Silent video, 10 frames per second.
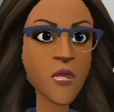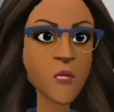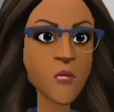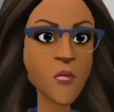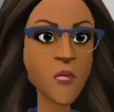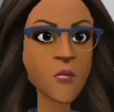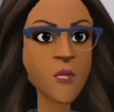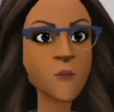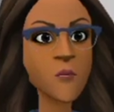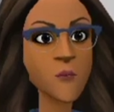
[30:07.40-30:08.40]
a wild
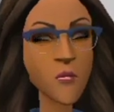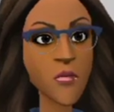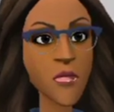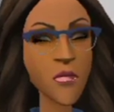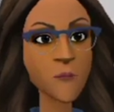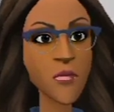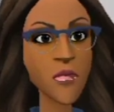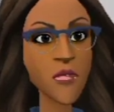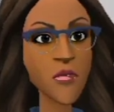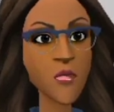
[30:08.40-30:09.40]
ride by strange
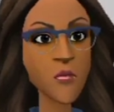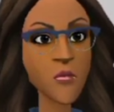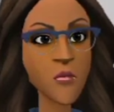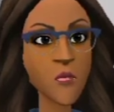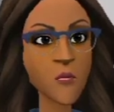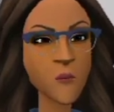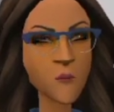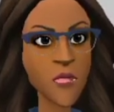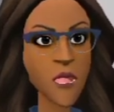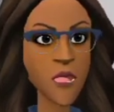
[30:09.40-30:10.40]
behavior I hadn't
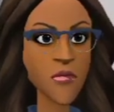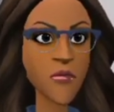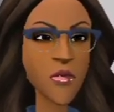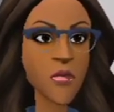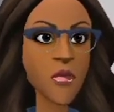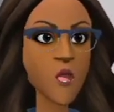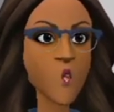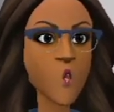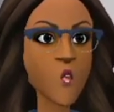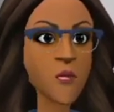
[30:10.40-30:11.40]
seen in a very
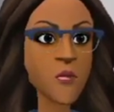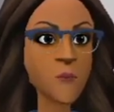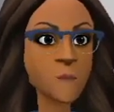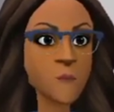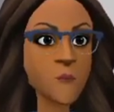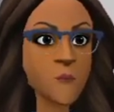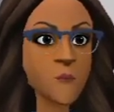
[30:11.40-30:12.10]
long time.